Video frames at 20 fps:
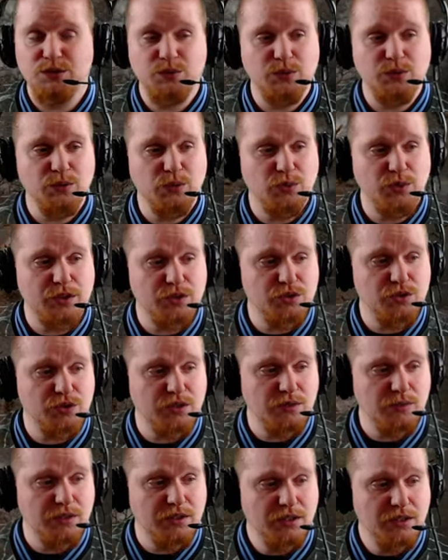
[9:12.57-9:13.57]
real quick,
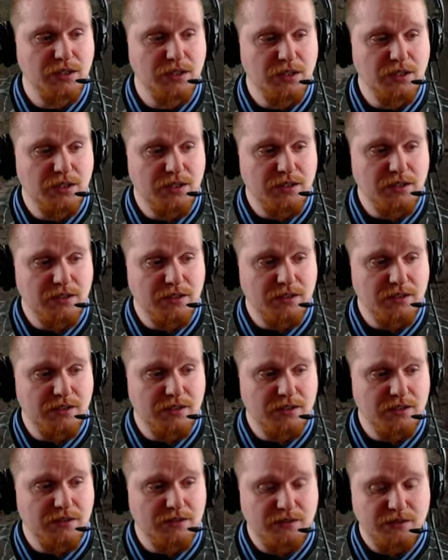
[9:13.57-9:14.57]
shall we?
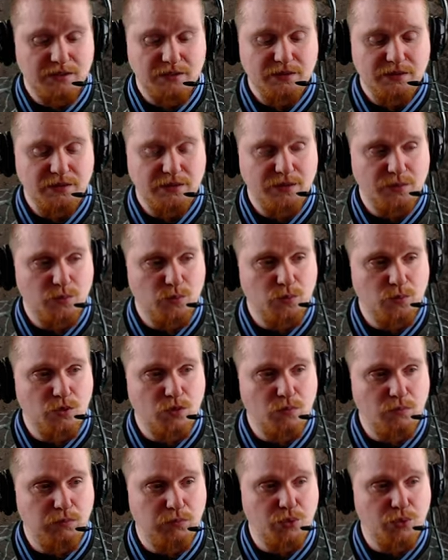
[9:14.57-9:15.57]
Uh, come